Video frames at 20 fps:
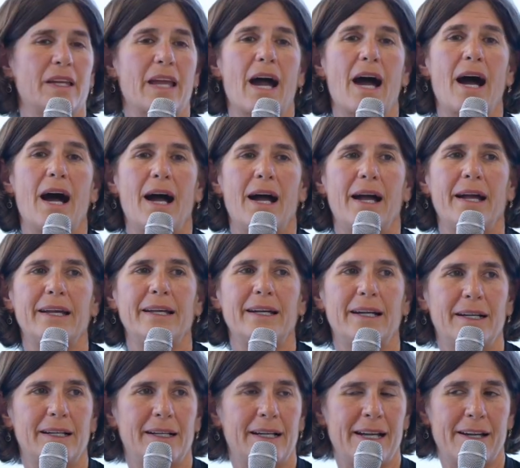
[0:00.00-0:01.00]
Yeah,
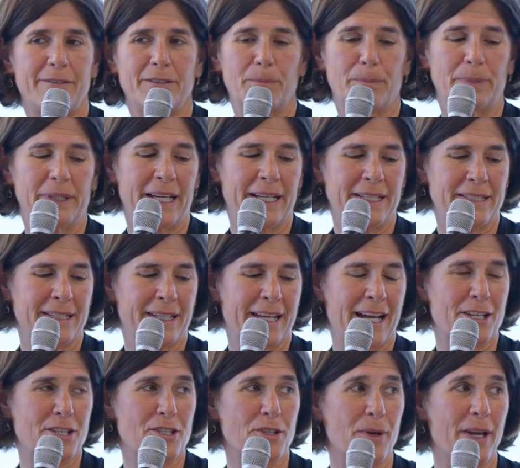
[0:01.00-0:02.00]
I have a plane to
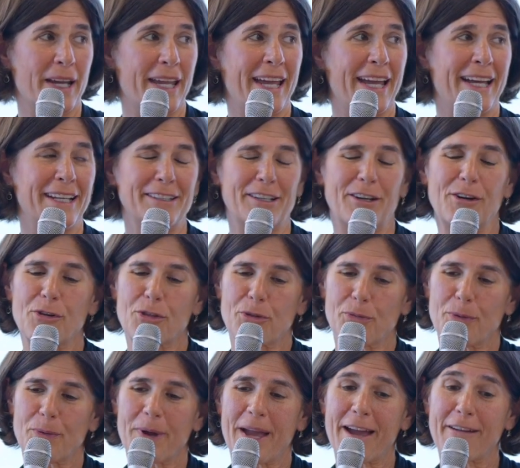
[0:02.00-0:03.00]
catch, so I can't go
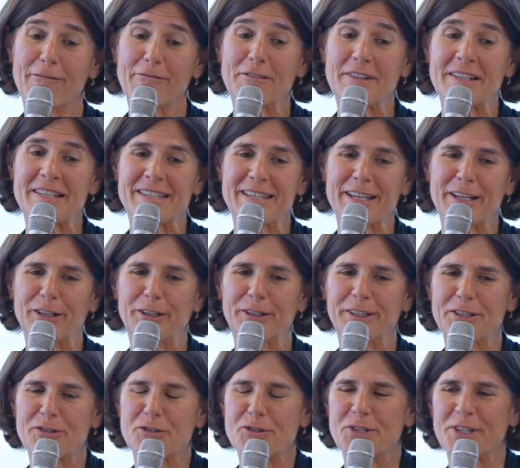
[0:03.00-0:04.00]
through every single
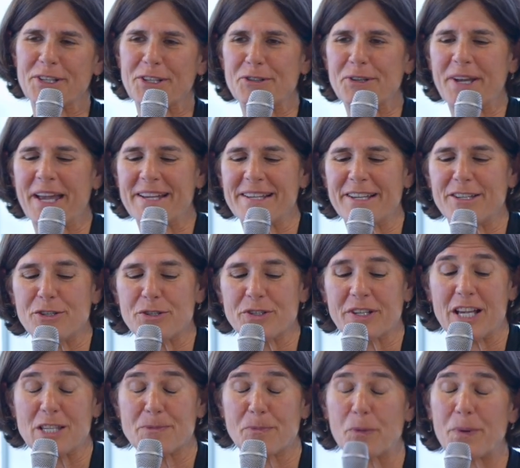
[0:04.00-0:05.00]
interesting use
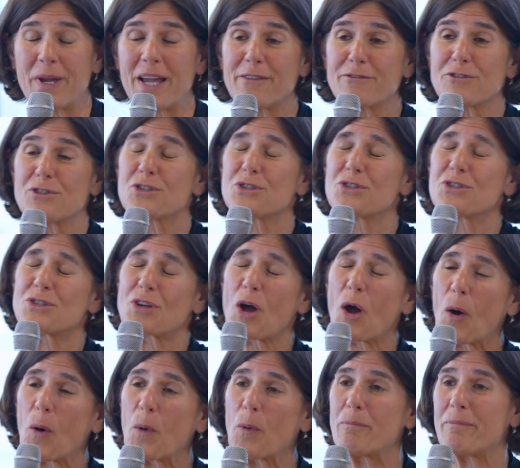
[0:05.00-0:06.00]
case, but we have
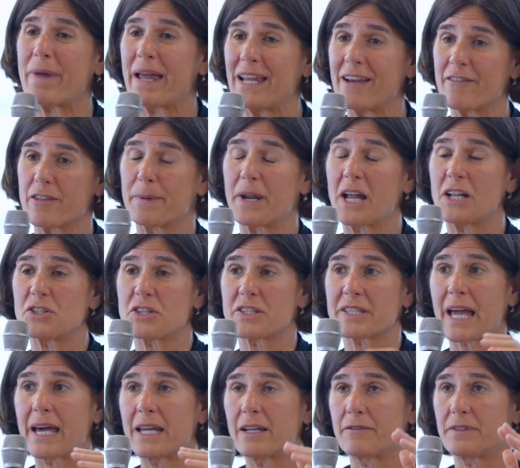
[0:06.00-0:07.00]
so many of them, and I'll
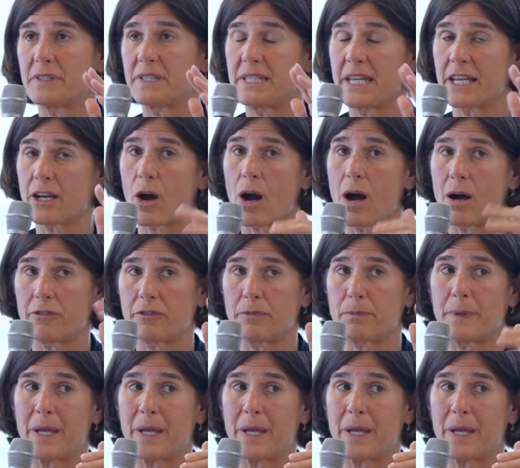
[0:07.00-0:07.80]
just kind of tick off